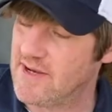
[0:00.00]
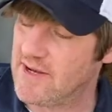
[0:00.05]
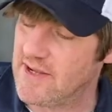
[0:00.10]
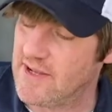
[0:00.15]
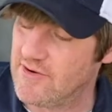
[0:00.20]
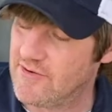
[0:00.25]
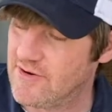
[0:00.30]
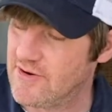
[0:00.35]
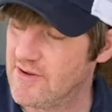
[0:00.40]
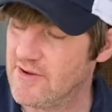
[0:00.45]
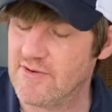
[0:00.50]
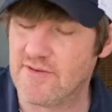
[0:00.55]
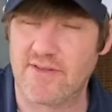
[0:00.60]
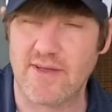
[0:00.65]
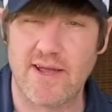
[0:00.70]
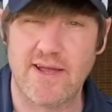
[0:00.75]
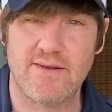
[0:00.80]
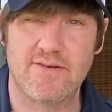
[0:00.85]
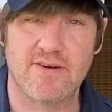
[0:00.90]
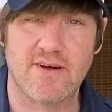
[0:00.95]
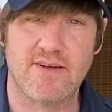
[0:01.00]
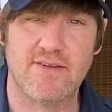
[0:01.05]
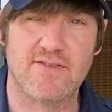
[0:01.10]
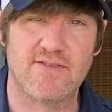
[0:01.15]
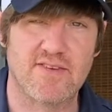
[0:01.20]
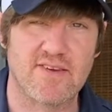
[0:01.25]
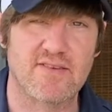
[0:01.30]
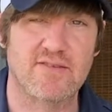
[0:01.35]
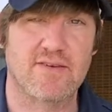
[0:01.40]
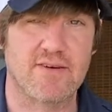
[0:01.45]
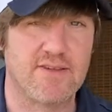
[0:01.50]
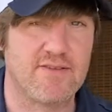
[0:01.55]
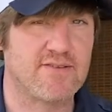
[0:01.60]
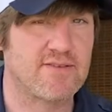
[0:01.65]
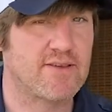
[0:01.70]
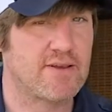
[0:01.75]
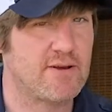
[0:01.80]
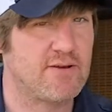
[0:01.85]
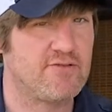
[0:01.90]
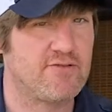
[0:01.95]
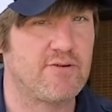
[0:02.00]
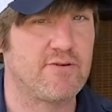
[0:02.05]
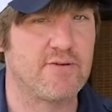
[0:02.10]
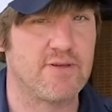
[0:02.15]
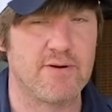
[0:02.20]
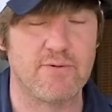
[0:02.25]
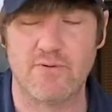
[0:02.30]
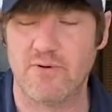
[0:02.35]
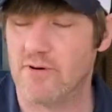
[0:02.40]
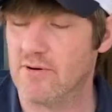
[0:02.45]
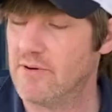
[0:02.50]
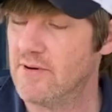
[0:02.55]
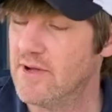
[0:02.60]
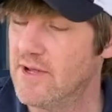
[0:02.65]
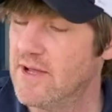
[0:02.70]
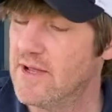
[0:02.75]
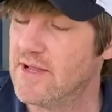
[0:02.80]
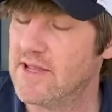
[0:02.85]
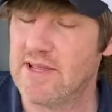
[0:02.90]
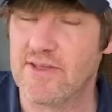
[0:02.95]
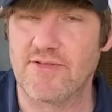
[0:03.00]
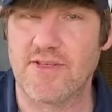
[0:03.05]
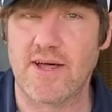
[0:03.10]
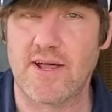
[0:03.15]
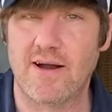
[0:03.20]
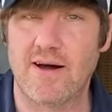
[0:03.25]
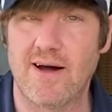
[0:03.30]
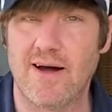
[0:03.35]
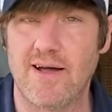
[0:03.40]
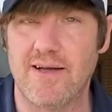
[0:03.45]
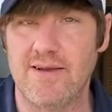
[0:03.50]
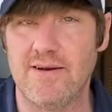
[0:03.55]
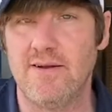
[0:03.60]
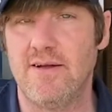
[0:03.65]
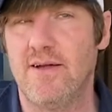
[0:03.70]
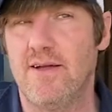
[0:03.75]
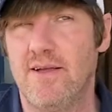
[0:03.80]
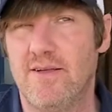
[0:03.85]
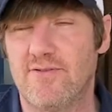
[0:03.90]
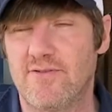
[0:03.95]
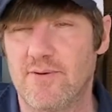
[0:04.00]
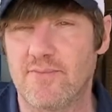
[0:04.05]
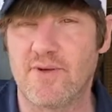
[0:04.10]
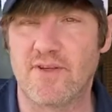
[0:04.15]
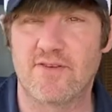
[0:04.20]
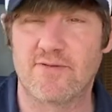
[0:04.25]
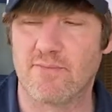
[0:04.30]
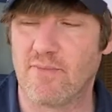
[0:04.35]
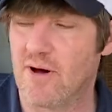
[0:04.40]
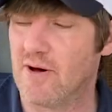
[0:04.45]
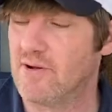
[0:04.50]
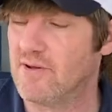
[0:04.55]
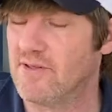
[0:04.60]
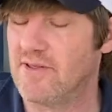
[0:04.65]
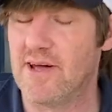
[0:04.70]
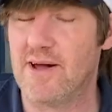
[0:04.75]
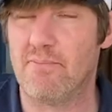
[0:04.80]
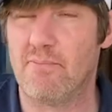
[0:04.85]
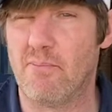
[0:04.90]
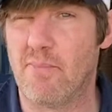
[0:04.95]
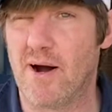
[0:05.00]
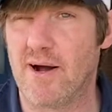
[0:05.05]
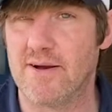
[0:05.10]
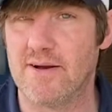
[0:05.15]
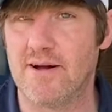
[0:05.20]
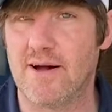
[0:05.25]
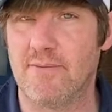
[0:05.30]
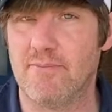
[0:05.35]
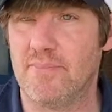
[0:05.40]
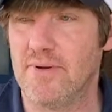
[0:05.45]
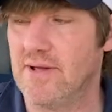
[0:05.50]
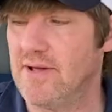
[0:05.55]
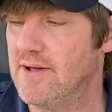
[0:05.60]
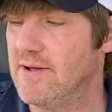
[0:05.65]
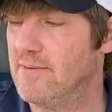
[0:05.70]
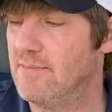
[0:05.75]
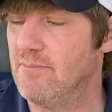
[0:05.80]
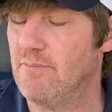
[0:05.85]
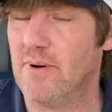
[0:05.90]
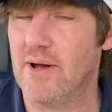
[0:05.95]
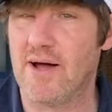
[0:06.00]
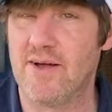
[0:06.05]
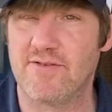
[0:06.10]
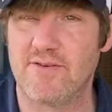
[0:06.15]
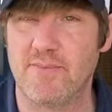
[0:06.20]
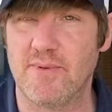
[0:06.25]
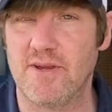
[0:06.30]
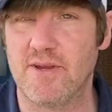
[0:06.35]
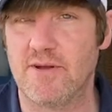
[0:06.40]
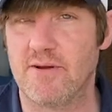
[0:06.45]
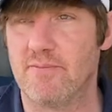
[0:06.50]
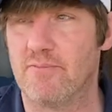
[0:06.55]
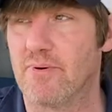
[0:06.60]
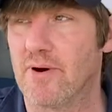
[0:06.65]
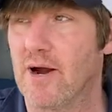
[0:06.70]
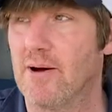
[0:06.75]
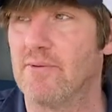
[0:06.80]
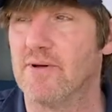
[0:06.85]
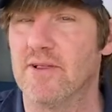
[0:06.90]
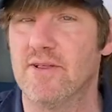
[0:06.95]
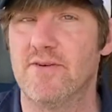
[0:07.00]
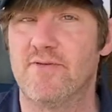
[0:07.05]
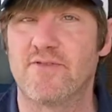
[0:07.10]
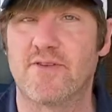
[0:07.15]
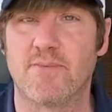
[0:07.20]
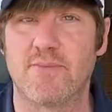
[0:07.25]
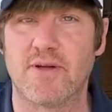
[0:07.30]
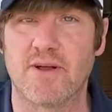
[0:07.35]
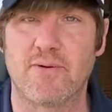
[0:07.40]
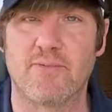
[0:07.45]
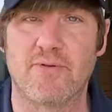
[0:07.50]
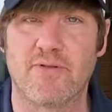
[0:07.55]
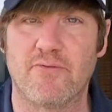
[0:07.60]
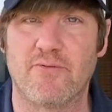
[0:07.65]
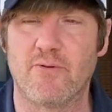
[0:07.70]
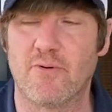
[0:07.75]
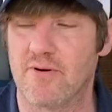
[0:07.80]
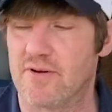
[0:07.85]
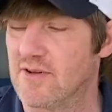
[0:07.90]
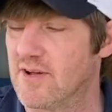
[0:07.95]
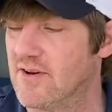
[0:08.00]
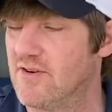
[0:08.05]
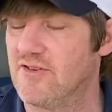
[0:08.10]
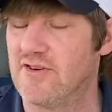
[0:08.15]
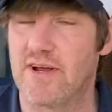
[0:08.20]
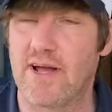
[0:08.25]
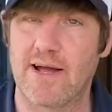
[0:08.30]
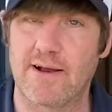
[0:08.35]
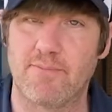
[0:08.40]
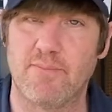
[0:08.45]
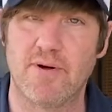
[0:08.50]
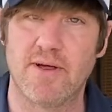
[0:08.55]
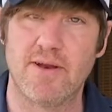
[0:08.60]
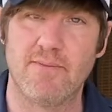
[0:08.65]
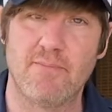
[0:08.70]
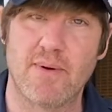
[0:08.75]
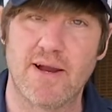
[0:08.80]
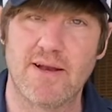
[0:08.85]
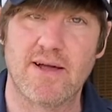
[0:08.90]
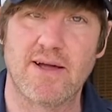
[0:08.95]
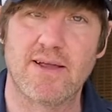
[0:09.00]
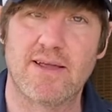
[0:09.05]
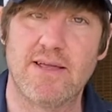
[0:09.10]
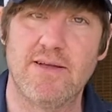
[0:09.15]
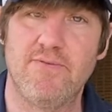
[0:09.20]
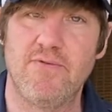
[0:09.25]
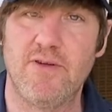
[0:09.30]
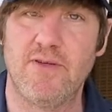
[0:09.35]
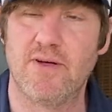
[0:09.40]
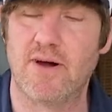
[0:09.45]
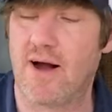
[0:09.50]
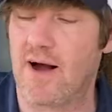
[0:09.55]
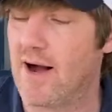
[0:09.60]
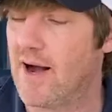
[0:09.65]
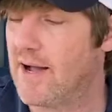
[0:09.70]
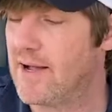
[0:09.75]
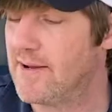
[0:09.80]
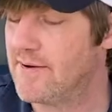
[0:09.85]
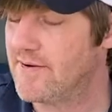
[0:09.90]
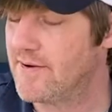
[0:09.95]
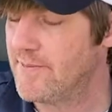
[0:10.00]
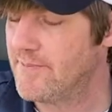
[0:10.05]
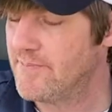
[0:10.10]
inches. The 8 tons, 6 tons generally will get that height. Something smaller than that might not be best. I mean, you can probably lift something up with a 4-ton jack, but it might not give you the height